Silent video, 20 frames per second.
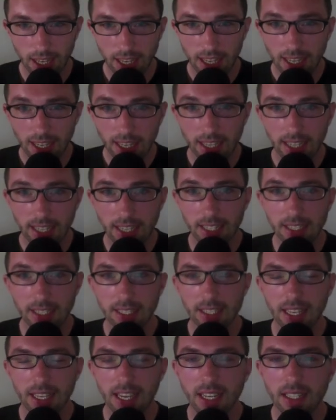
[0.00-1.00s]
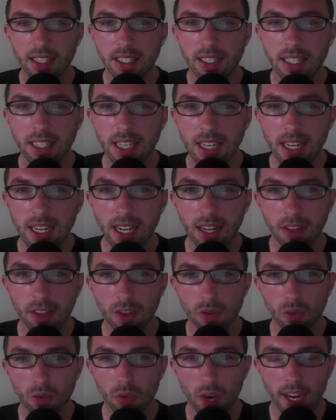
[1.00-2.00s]
is exceeding
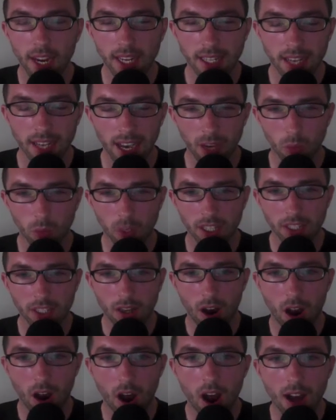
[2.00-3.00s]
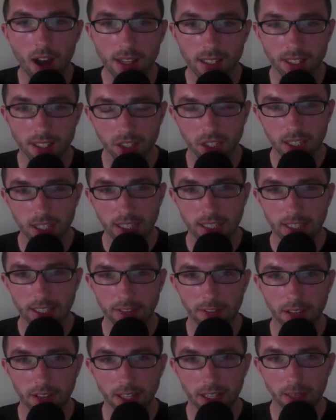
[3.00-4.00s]
the rate at which oxygen is
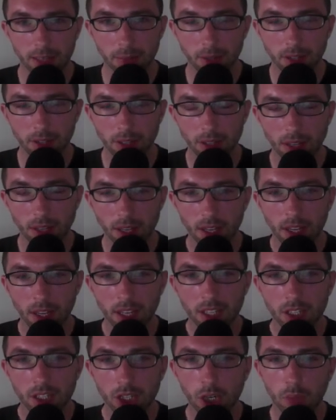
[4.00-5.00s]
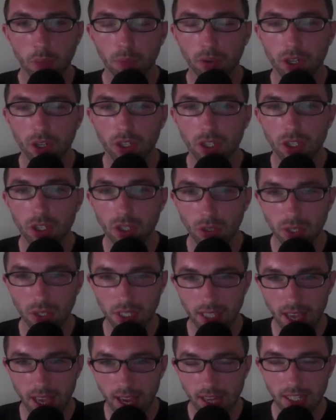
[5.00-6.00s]
available to
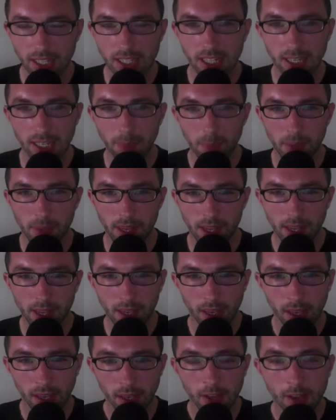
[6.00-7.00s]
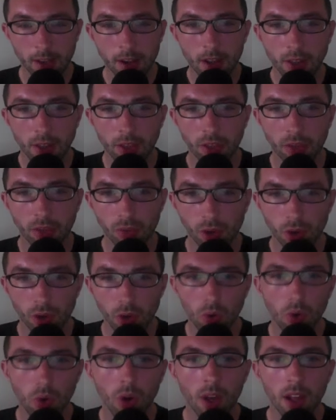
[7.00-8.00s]
produce ATP
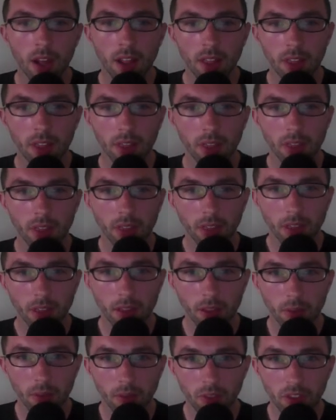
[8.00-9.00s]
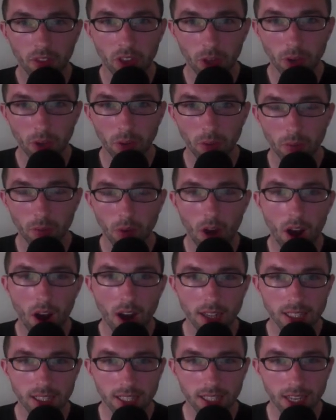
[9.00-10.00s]
through the
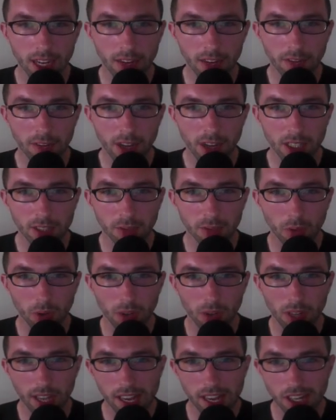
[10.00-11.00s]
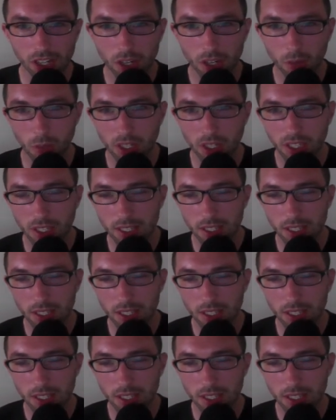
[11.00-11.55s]
oxidative phosphorylation, which is